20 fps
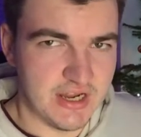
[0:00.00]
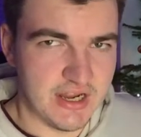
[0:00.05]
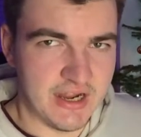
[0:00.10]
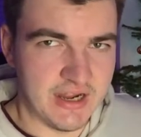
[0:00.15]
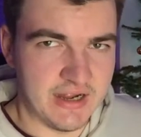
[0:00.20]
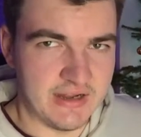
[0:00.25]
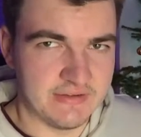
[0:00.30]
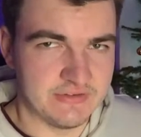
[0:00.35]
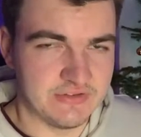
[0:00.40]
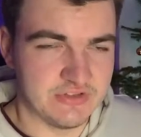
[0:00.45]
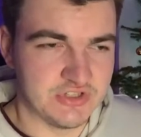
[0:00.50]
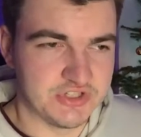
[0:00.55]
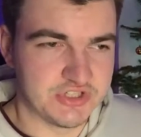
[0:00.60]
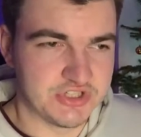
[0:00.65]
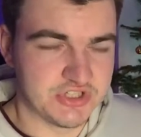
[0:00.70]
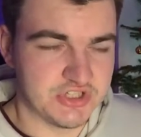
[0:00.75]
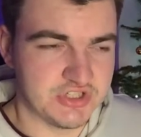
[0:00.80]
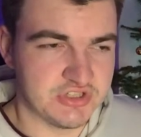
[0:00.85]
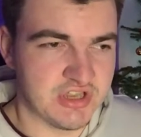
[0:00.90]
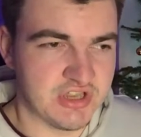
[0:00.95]
and
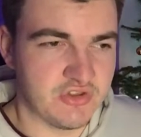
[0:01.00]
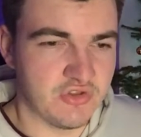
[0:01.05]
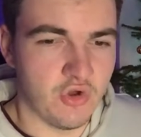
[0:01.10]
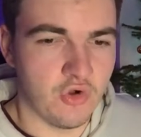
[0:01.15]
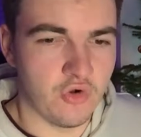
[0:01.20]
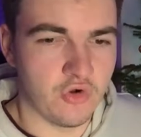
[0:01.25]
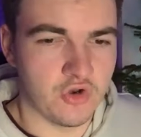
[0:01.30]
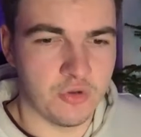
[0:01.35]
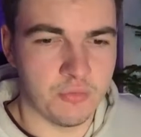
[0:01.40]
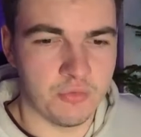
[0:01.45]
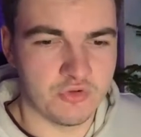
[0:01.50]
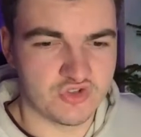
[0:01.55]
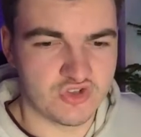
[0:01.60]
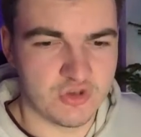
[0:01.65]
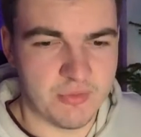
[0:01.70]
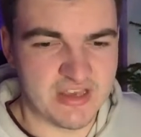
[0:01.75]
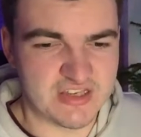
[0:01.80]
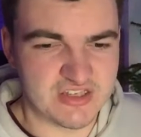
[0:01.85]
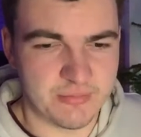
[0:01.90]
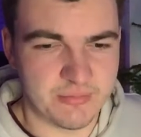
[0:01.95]
they're not going to want to
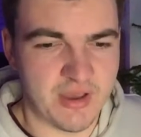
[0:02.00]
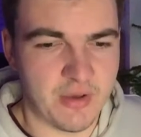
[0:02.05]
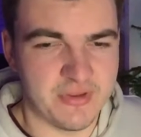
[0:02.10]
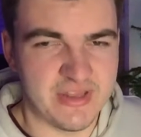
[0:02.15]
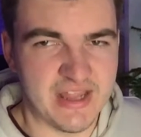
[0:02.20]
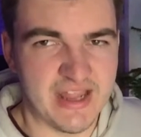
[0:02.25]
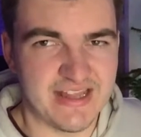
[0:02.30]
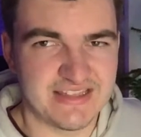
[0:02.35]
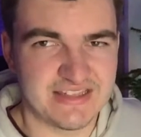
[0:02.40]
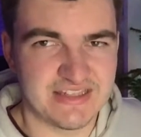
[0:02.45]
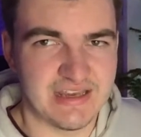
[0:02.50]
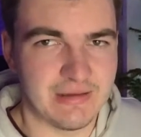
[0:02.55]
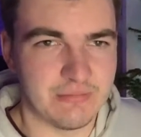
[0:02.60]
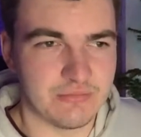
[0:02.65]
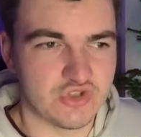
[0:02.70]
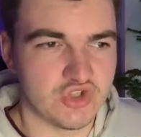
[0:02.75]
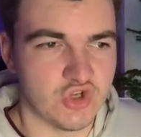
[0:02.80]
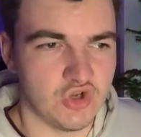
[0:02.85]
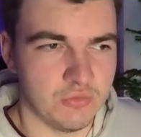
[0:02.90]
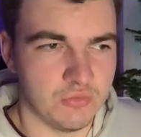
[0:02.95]
mess about with their team
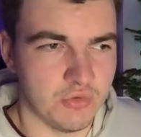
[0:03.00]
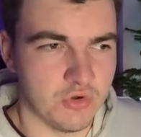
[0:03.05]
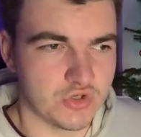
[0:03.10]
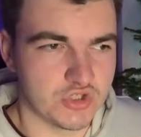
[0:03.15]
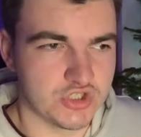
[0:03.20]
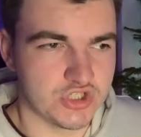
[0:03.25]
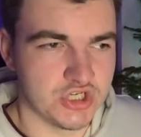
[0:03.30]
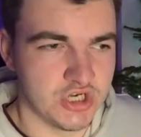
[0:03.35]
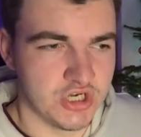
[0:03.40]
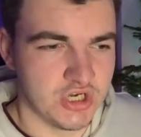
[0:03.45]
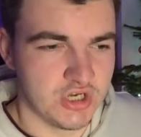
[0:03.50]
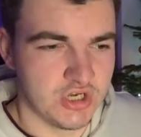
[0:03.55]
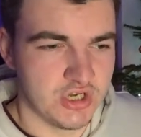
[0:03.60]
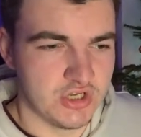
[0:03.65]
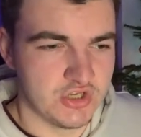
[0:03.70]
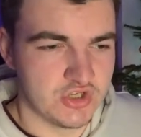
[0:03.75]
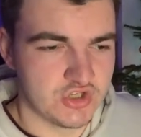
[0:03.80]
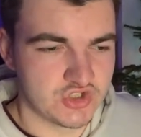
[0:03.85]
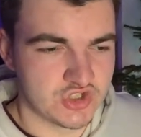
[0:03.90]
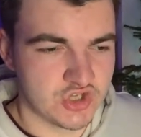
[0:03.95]
too much.
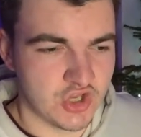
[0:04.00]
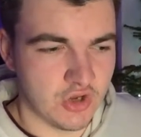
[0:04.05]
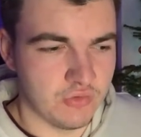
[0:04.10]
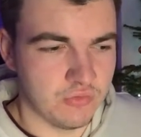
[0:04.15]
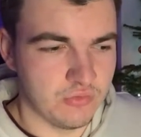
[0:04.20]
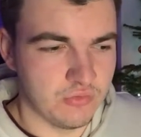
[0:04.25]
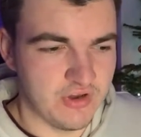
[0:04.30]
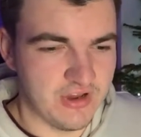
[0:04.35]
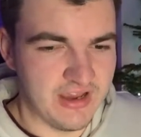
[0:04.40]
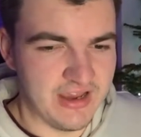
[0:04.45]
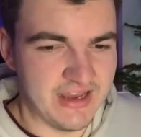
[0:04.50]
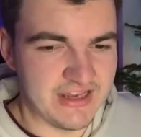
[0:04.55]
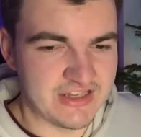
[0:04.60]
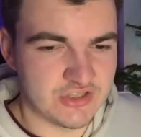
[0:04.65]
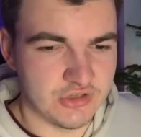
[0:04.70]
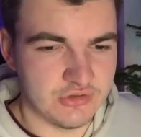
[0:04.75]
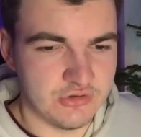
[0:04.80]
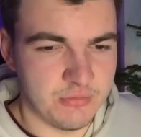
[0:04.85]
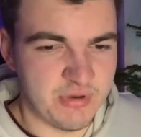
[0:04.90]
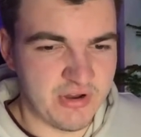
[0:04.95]
So is
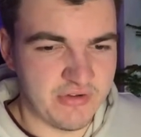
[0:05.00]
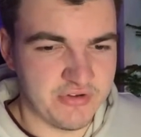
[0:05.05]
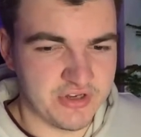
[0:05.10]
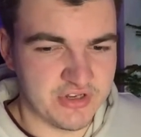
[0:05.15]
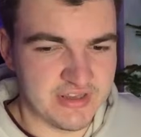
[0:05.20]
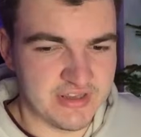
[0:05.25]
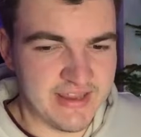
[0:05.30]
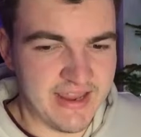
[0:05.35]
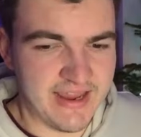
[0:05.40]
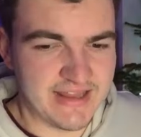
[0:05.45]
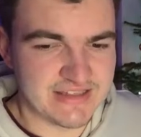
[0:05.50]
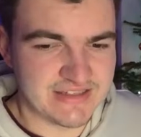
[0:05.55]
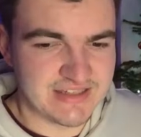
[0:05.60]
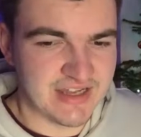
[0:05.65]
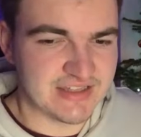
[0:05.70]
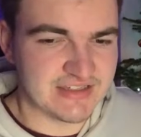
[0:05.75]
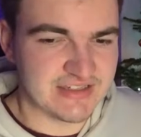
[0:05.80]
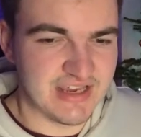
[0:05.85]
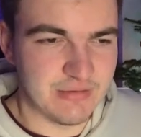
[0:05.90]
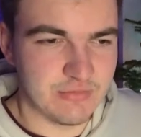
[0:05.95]
Louis Barry going to get into
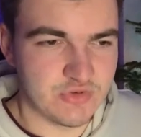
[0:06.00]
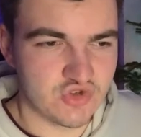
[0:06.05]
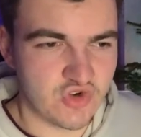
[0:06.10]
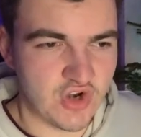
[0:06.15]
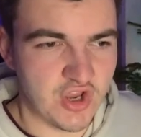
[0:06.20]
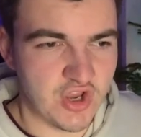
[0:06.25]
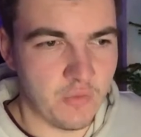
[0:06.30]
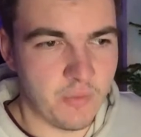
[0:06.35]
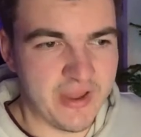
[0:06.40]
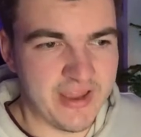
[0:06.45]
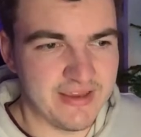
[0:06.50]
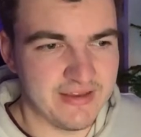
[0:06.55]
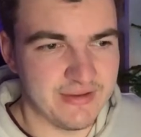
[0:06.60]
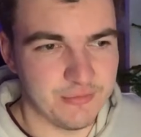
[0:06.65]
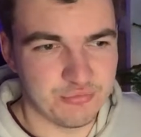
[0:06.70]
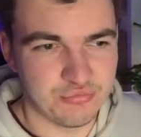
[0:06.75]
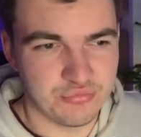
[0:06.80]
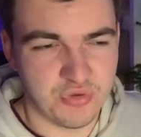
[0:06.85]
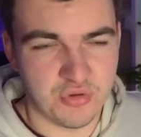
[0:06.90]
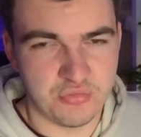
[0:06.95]
that team straight away?
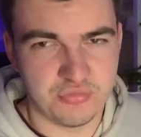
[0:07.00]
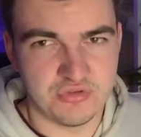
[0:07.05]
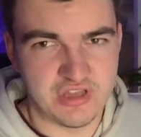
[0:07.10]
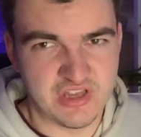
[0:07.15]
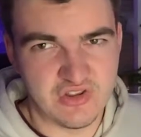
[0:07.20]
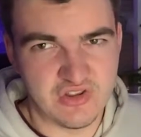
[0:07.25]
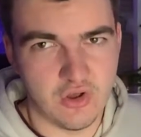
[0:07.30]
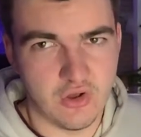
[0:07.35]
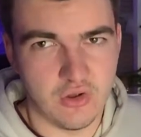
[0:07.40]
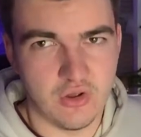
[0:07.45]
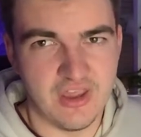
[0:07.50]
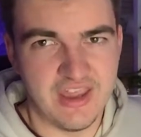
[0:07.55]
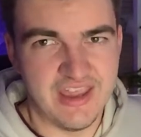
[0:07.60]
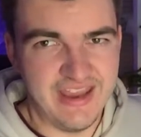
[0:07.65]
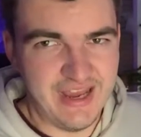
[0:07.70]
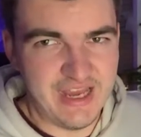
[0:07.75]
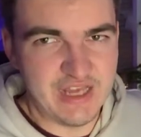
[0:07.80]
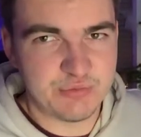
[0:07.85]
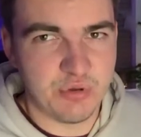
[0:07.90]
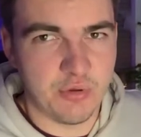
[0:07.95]
Probably not.
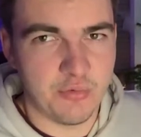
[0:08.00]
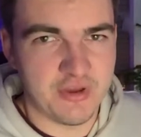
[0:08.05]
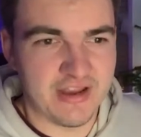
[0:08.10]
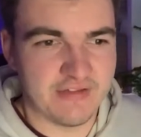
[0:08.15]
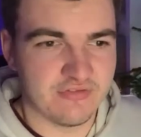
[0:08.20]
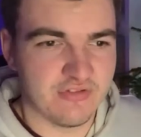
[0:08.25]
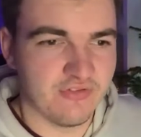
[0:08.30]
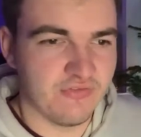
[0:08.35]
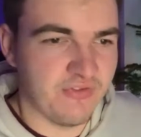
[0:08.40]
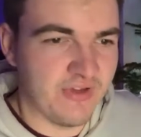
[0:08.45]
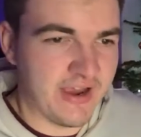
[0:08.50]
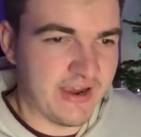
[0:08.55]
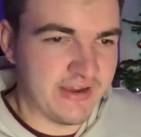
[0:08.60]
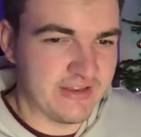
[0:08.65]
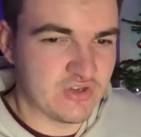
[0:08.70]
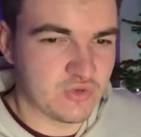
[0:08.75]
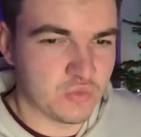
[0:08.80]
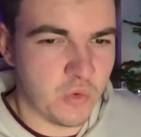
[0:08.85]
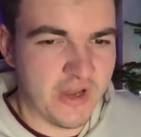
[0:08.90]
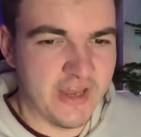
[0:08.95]
He's probably have to find
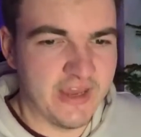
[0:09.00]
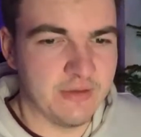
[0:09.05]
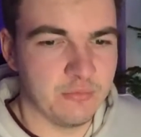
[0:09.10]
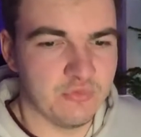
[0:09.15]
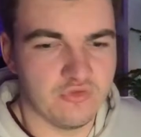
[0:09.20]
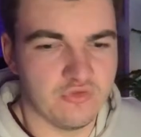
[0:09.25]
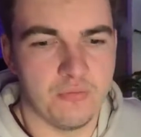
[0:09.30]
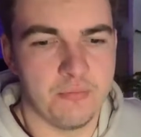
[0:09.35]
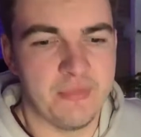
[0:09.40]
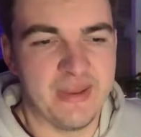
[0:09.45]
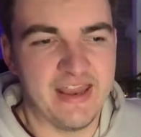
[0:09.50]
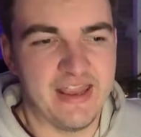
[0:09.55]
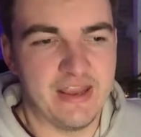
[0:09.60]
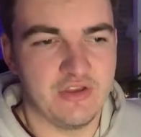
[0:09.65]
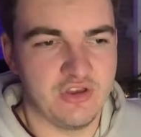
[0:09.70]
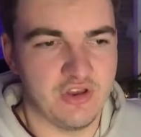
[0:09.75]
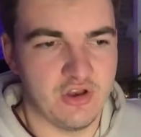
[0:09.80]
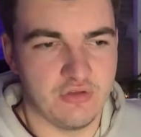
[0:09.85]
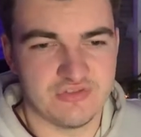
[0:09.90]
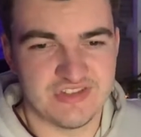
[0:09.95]
his way in from
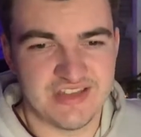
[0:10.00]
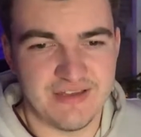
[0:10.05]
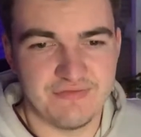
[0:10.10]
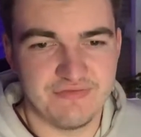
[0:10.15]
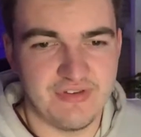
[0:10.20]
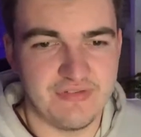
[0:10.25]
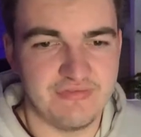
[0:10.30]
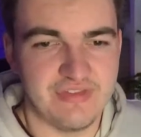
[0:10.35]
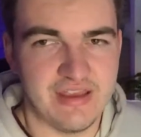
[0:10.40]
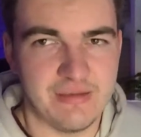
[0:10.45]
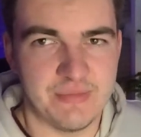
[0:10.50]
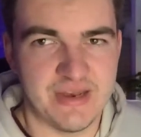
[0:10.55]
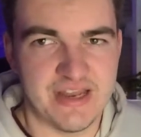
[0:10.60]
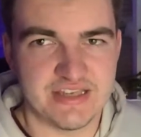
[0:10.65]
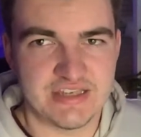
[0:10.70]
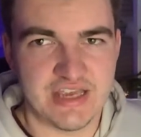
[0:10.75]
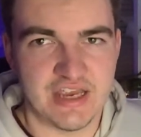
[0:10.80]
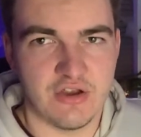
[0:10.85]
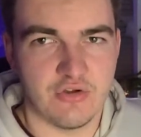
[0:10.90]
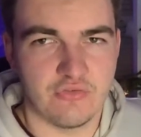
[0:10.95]
10, 15
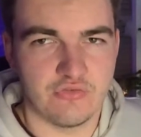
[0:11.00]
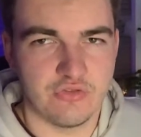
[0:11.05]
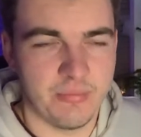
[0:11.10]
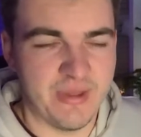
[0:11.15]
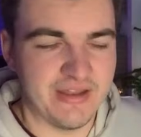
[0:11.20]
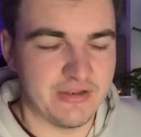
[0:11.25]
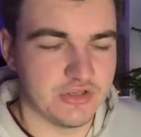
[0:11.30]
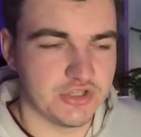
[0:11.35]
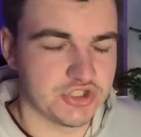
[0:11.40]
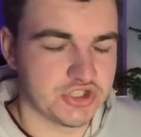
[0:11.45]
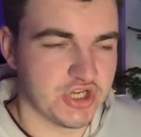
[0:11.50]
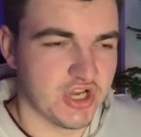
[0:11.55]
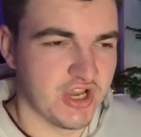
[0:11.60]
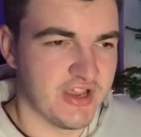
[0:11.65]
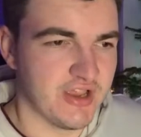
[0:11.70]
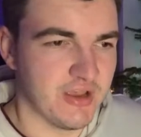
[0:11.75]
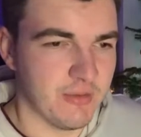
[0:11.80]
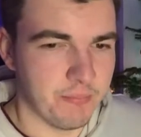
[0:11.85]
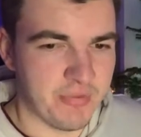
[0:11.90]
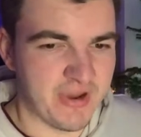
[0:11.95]
minutes here off the bench.
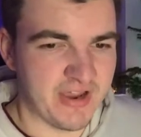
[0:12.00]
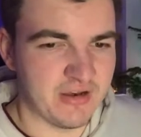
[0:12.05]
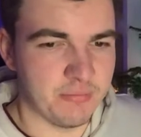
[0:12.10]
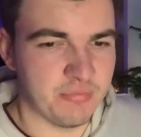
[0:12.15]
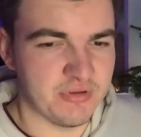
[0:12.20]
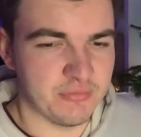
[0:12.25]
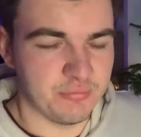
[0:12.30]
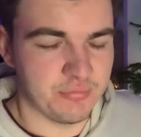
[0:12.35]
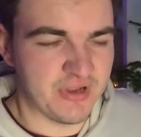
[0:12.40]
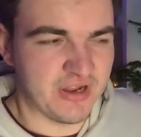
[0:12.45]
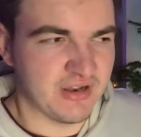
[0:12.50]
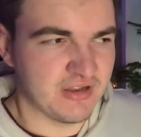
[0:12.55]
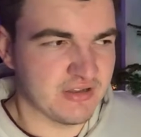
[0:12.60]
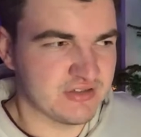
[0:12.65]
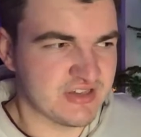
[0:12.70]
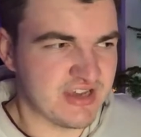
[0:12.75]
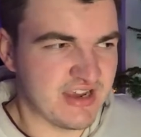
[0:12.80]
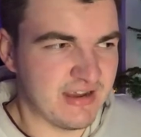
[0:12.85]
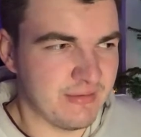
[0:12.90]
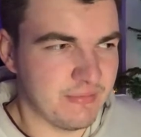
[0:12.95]
By the
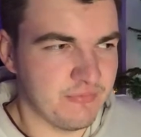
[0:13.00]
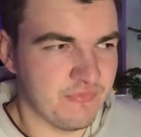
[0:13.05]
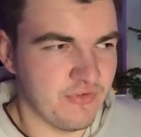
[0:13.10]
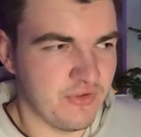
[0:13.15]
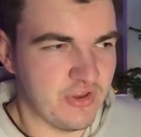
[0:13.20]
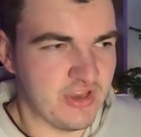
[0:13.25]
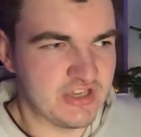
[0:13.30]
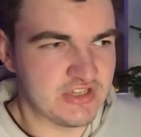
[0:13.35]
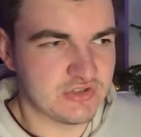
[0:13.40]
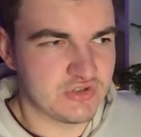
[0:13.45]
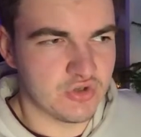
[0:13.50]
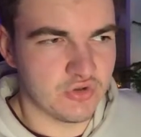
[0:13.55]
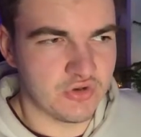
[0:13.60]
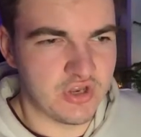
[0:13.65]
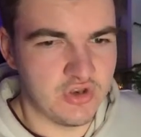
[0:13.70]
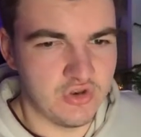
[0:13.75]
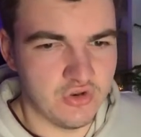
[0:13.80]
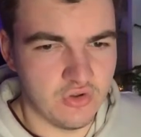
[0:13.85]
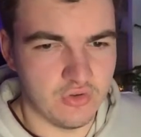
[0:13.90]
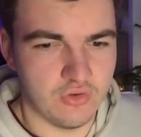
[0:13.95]
time that he's done
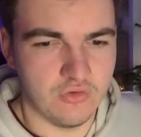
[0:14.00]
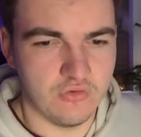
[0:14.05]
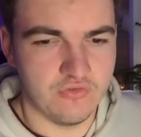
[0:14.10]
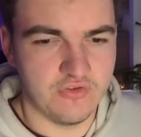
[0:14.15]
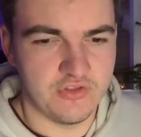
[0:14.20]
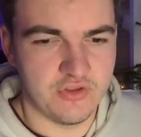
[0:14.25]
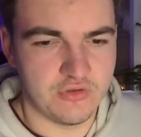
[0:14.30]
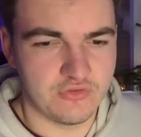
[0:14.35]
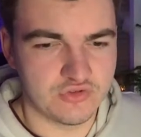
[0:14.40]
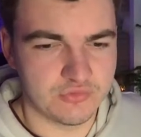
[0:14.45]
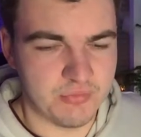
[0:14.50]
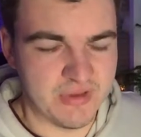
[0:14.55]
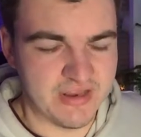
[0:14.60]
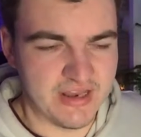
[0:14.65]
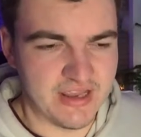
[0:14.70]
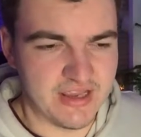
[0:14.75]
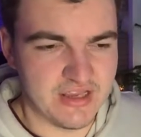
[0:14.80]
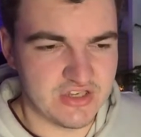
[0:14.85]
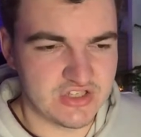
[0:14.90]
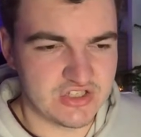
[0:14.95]
enough in those
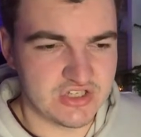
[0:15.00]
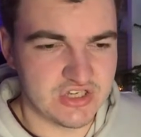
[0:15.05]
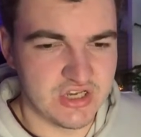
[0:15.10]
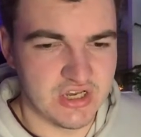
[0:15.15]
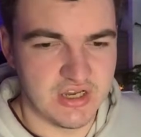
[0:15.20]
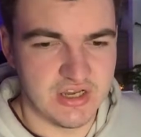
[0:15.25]
minutes